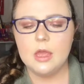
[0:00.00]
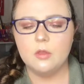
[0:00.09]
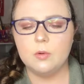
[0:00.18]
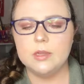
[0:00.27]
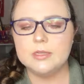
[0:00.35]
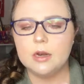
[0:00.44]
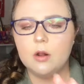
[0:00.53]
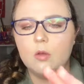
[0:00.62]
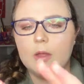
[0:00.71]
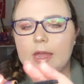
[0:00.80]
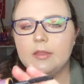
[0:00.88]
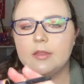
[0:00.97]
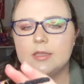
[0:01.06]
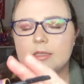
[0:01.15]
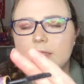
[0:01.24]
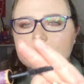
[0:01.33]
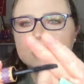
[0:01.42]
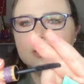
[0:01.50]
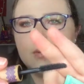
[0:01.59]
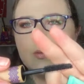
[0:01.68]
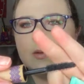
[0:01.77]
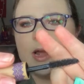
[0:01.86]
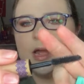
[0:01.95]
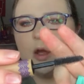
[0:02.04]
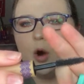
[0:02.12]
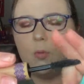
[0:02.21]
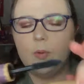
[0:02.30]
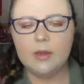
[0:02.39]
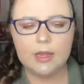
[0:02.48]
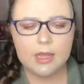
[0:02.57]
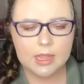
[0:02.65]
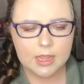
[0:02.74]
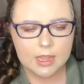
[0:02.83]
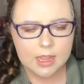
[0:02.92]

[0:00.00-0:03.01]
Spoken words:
The reason I don't like this is because the moment I opened it,